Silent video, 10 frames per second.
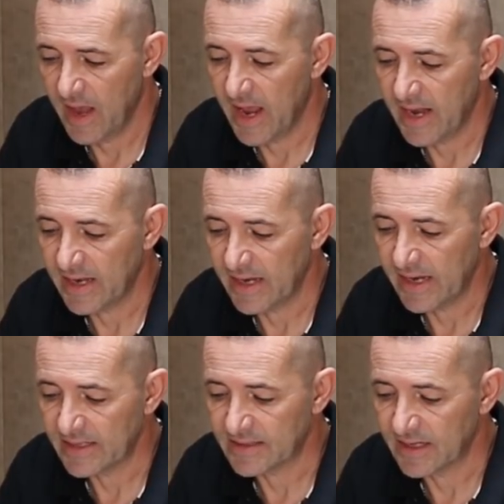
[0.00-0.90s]
and
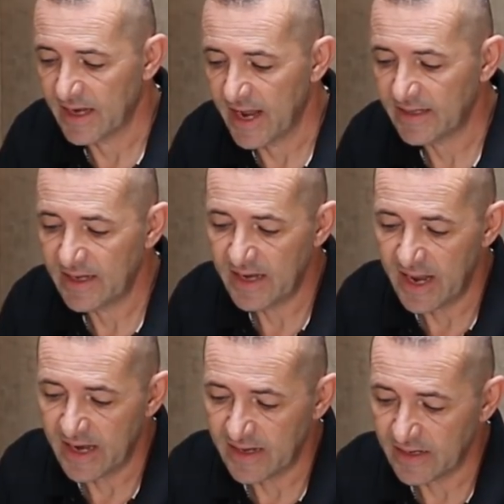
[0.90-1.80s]
it's connected
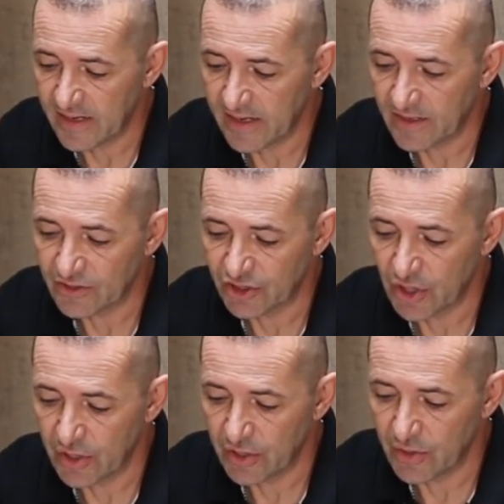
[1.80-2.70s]
and it'll
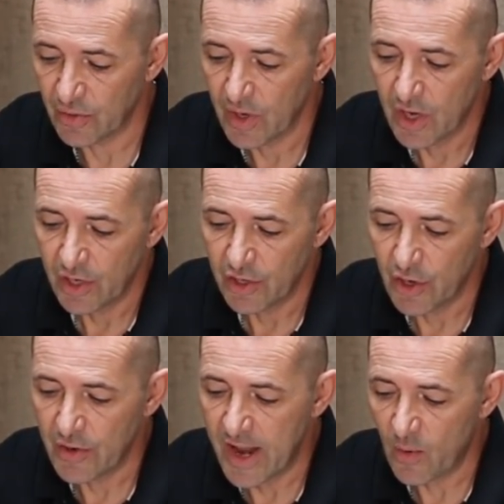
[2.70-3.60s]
show you
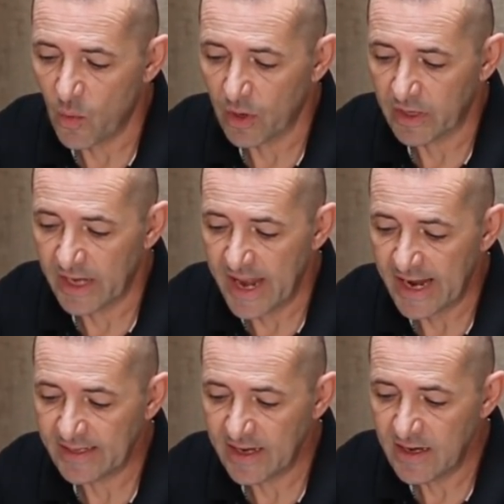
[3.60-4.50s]
no network
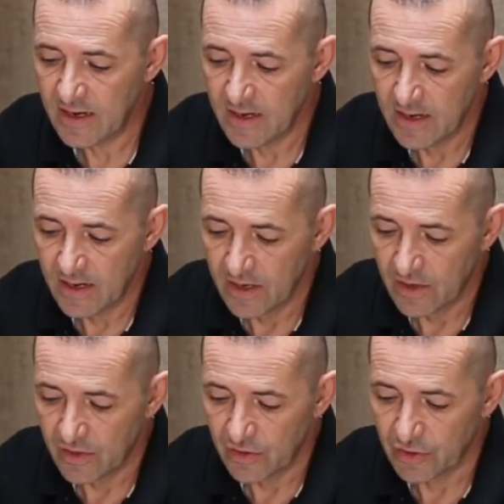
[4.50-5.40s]
connected.
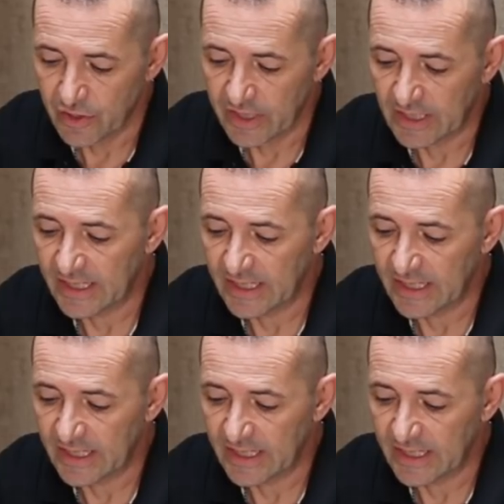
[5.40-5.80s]
You're going to